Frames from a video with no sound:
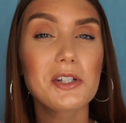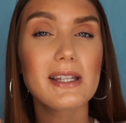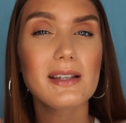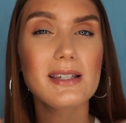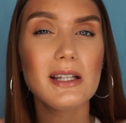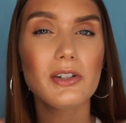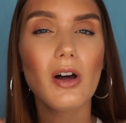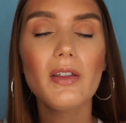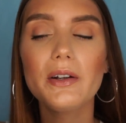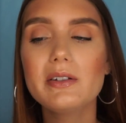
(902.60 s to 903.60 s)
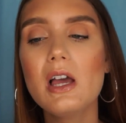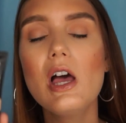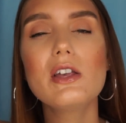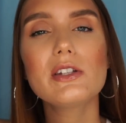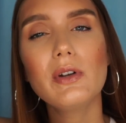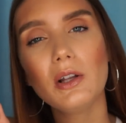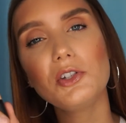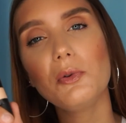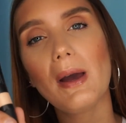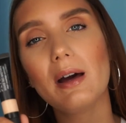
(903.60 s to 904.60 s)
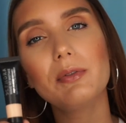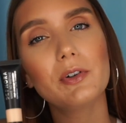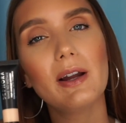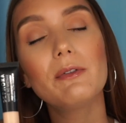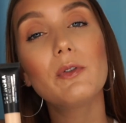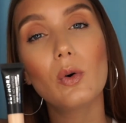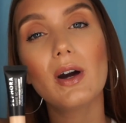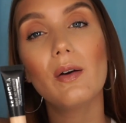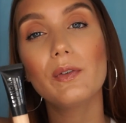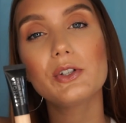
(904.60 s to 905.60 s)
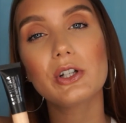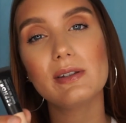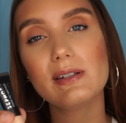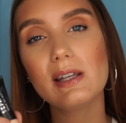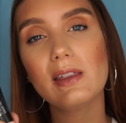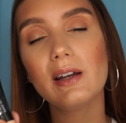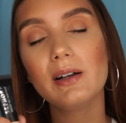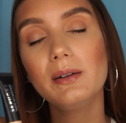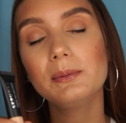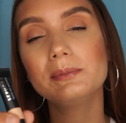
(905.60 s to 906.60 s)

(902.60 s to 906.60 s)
$16, so not too bad for a full coverage concealer.